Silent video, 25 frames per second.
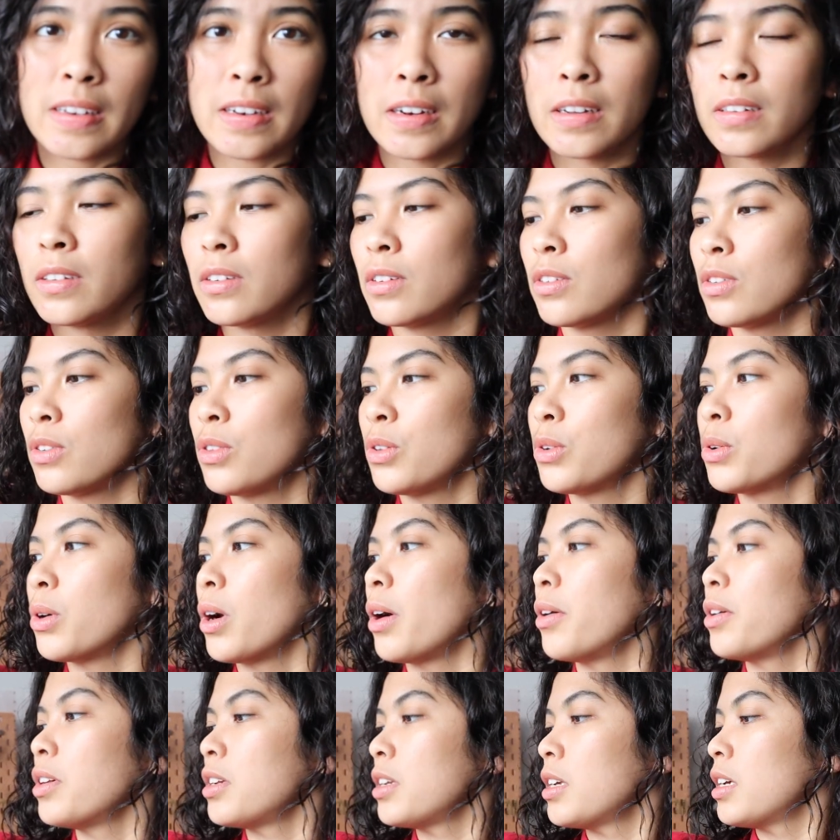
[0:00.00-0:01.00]
colors
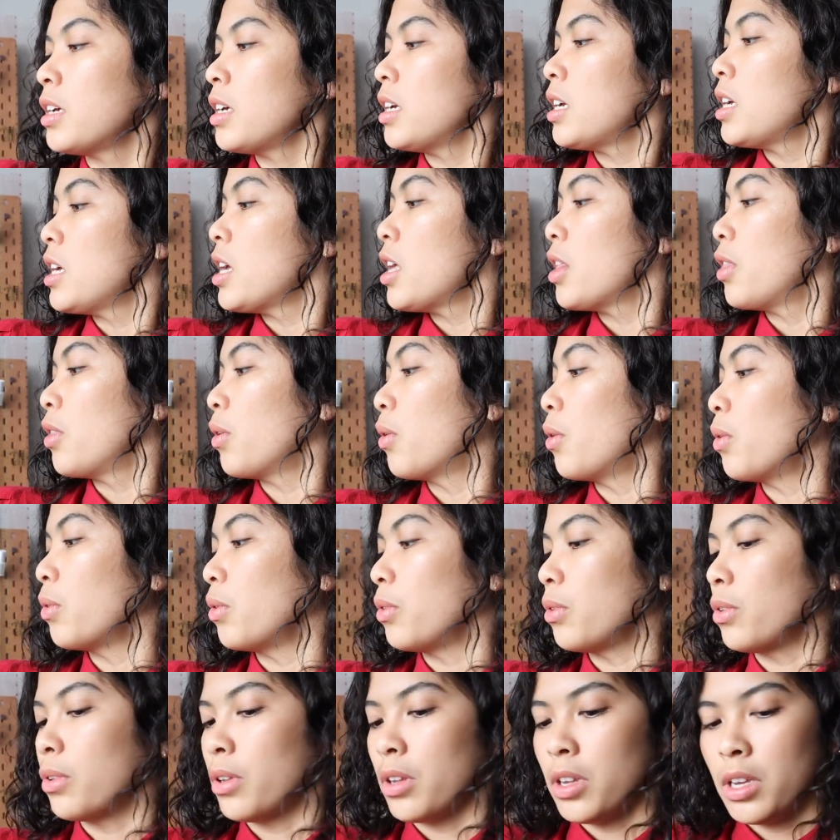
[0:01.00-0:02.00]
throughout the
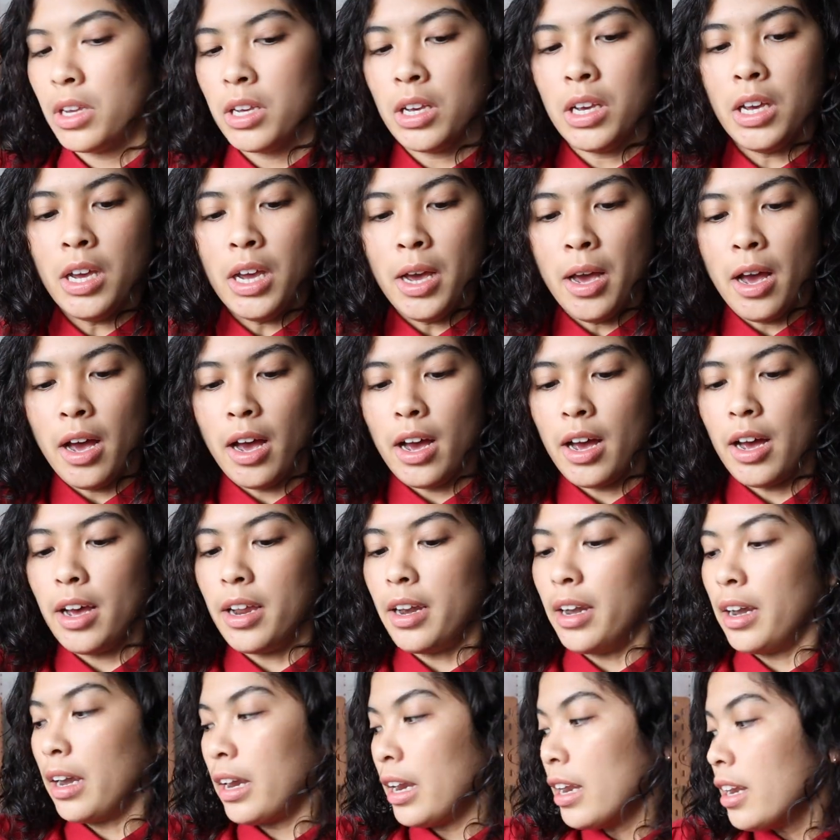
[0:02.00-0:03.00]
whole uh,
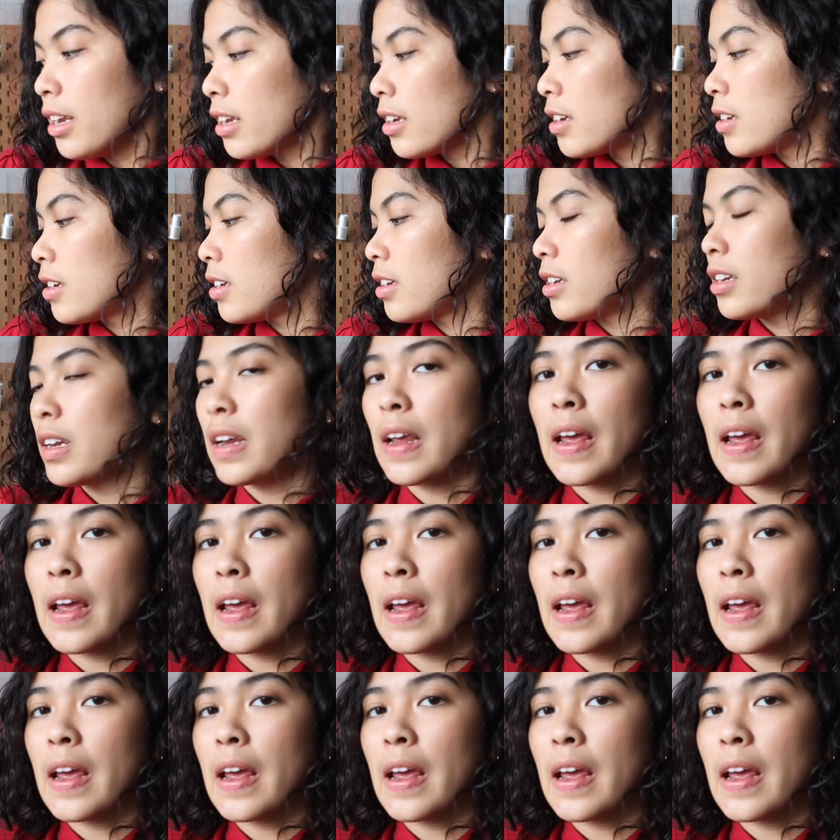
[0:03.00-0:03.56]
knit.